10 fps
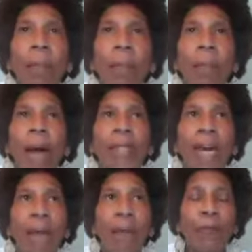my
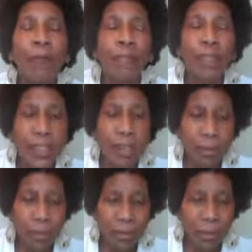time at friendships.
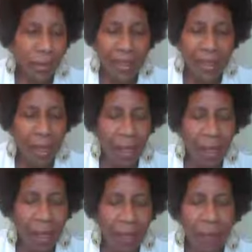I mean, my
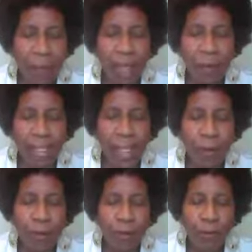time at Penn State were
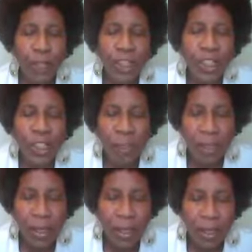friendships
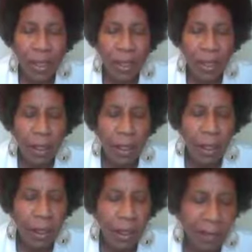
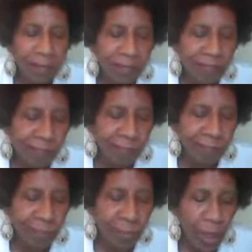um,
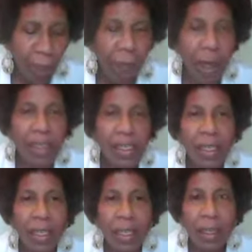amongst
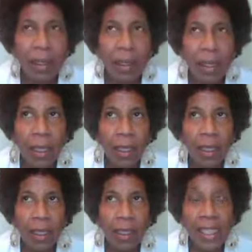
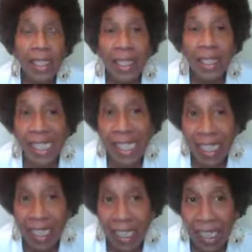discontent.
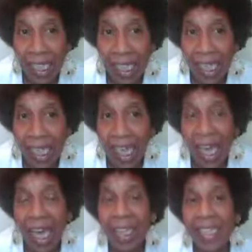And I